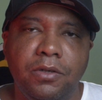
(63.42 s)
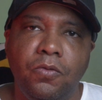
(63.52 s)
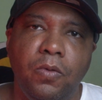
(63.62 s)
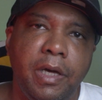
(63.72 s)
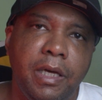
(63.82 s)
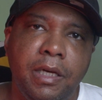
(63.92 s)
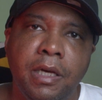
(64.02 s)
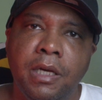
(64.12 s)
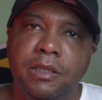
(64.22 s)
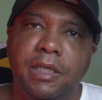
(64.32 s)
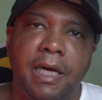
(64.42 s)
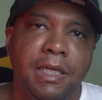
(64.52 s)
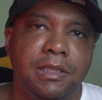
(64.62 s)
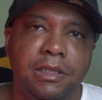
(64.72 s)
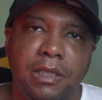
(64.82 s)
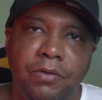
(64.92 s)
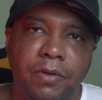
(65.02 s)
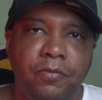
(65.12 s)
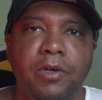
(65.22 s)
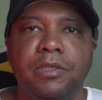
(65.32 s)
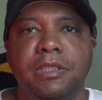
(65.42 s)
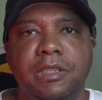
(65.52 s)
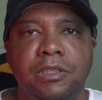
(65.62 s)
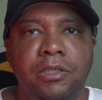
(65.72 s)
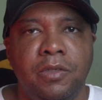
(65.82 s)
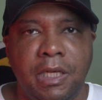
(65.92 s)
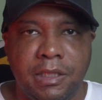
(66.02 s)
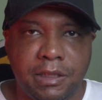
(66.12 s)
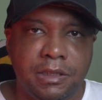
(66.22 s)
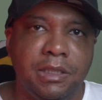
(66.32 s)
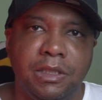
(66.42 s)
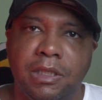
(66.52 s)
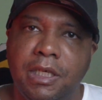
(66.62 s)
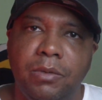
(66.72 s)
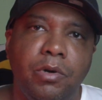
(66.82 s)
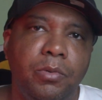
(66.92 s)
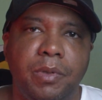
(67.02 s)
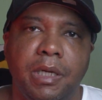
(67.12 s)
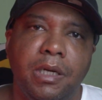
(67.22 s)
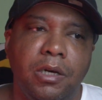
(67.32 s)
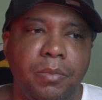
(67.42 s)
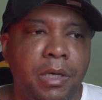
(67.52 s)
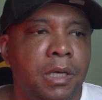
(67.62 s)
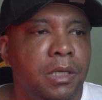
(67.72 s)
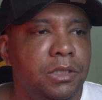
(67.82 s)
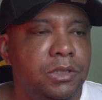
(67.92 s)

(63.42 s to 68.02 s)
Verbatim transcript: a way to actually revert this so that this doesn't keep opening up. And